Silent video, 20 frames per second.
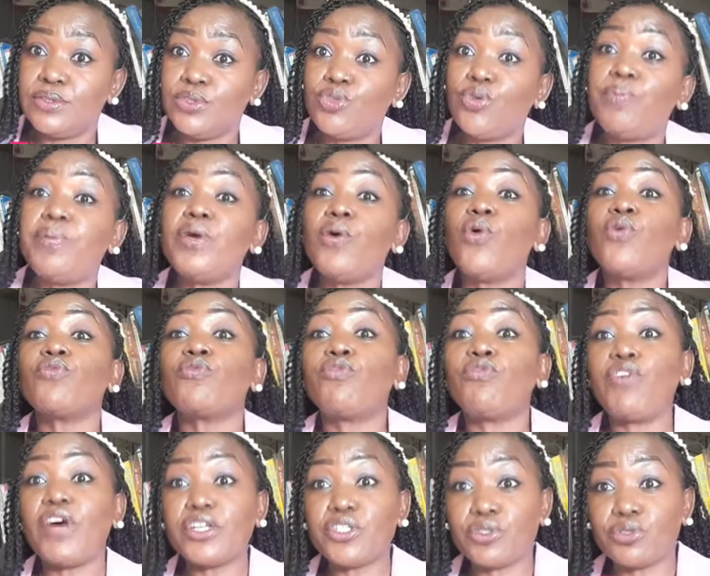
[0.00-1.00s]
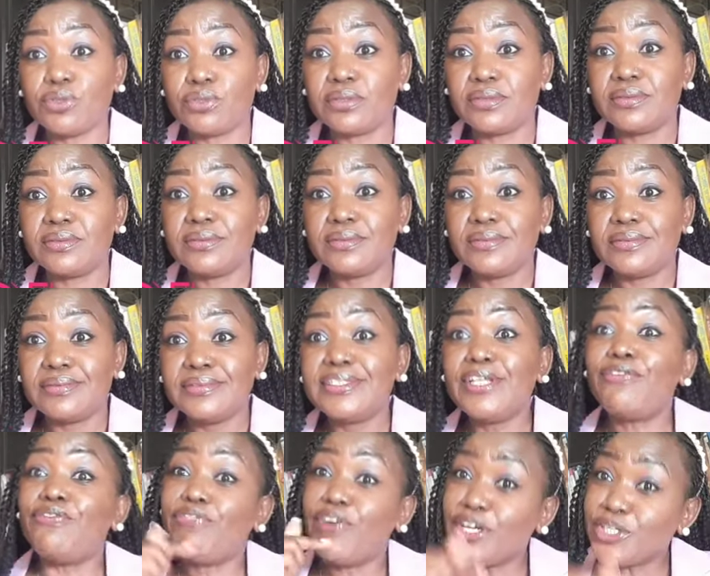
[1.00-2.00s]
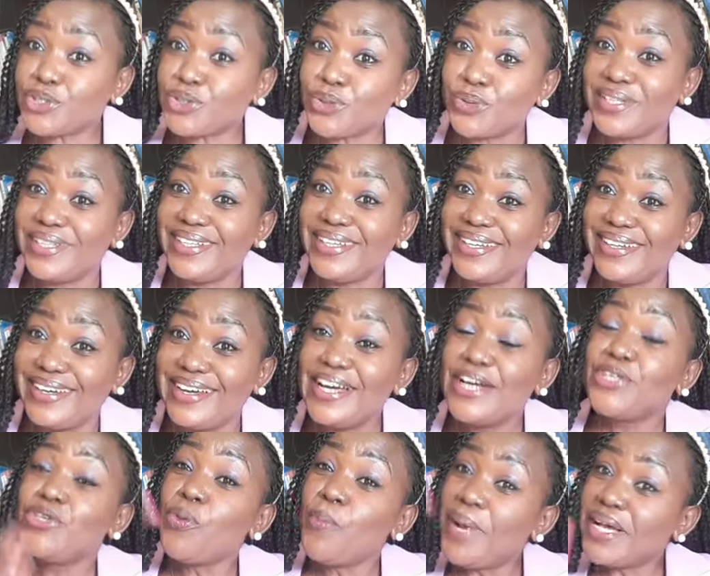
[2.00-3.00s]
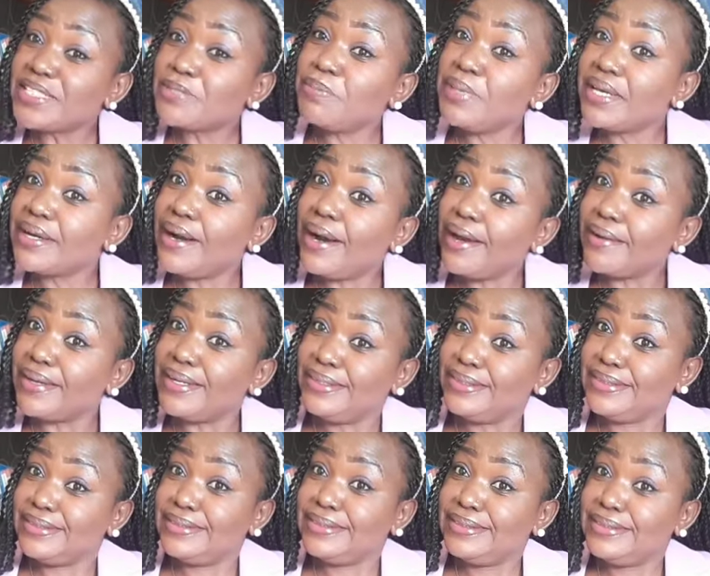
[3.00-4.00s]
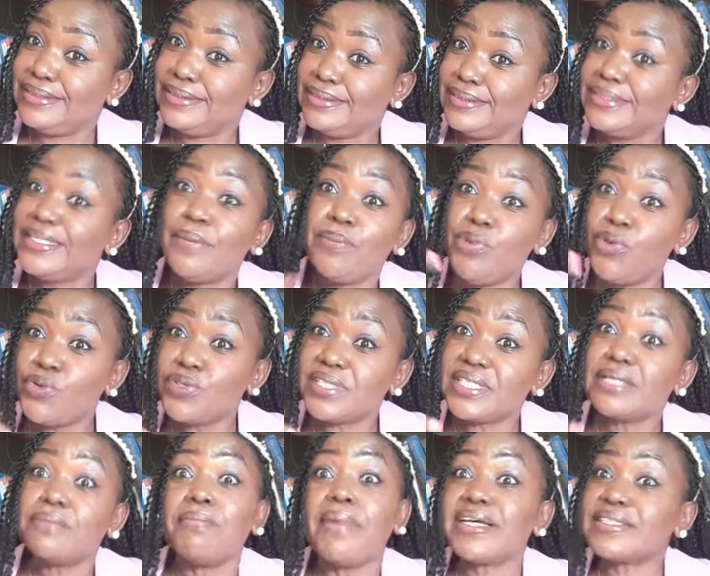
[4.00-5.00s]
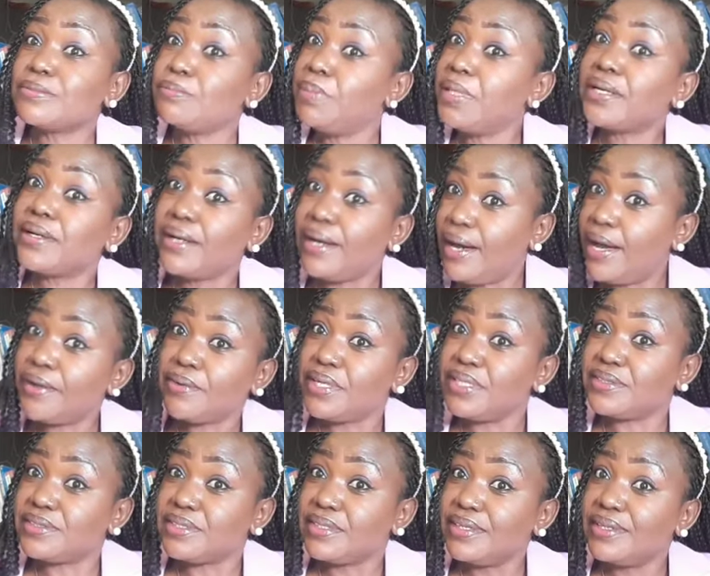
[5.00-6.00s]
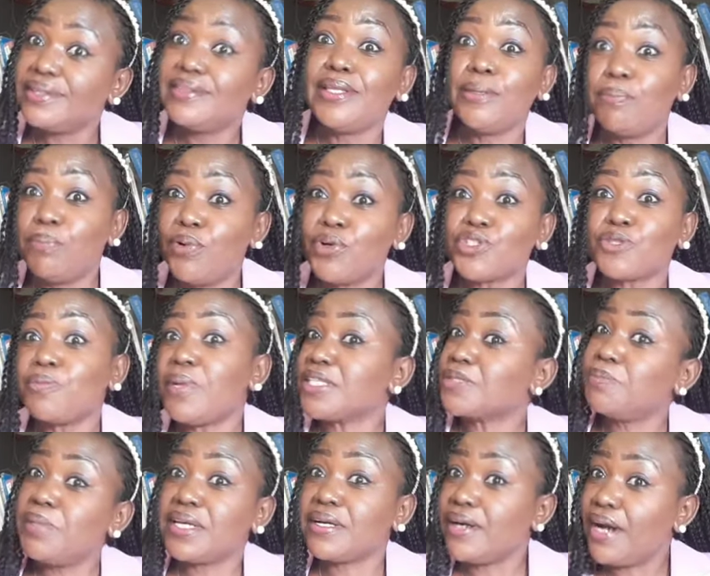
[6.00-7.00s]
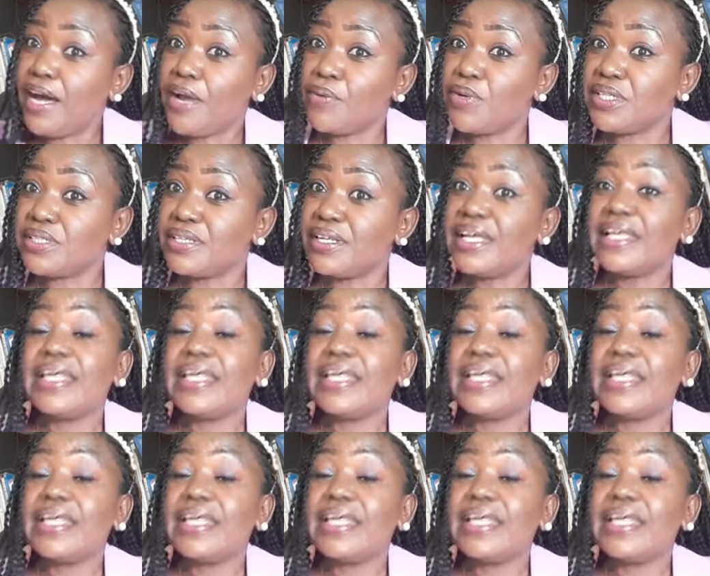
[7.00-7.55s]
To be on fashion. The fashion. You must be current. The music must be current. The books must be current.